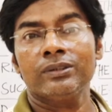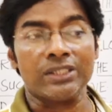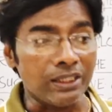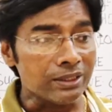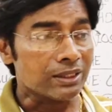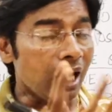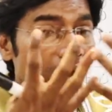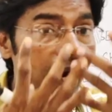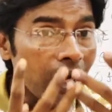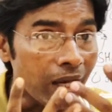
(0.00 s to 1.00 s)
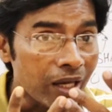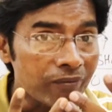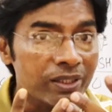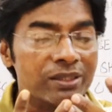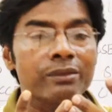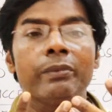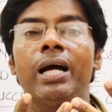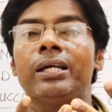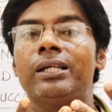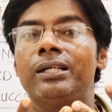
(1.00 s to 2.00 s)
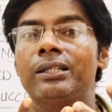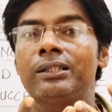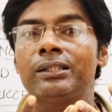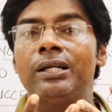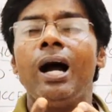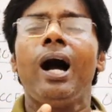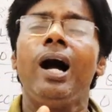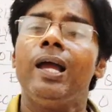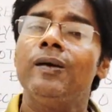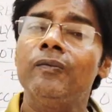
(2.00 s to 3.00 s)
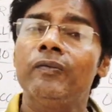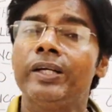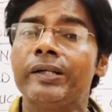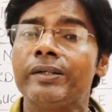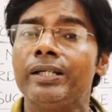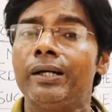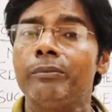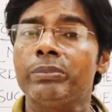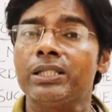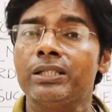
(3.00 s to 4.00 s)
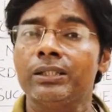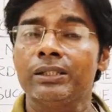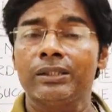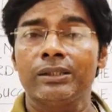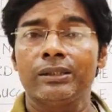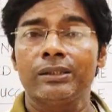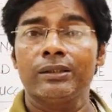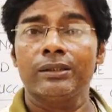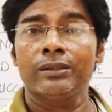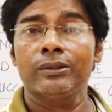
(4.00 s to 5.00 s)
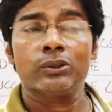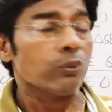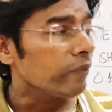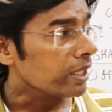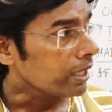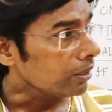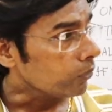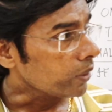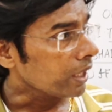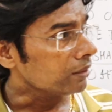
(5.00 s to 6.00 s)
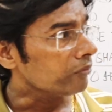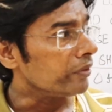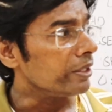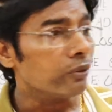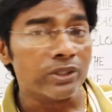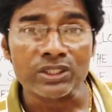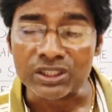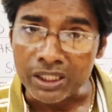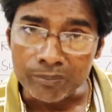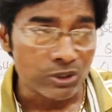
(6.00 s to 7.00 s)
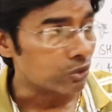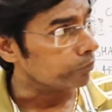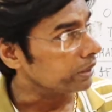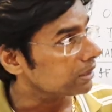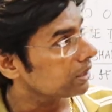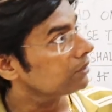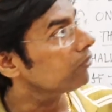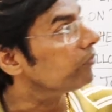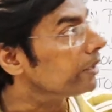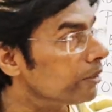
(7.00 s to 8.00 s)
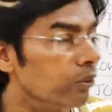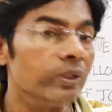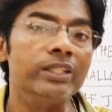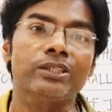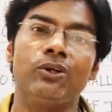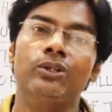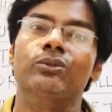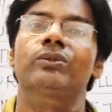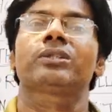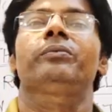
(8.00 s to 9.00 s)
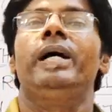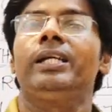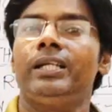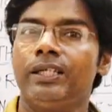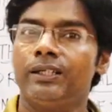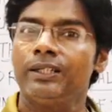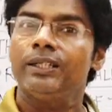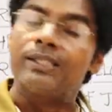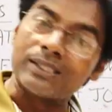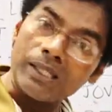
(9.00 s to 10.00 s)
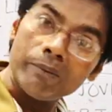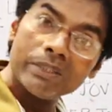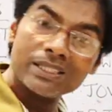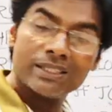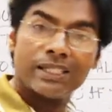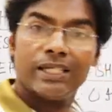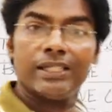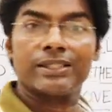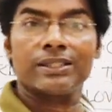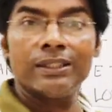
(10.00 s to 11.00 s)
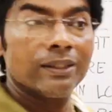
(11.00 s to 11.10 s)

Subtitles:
Since I have a smile, I am very happy. So when I look at the window, it seems to me that the window is also smiling. Same is the case.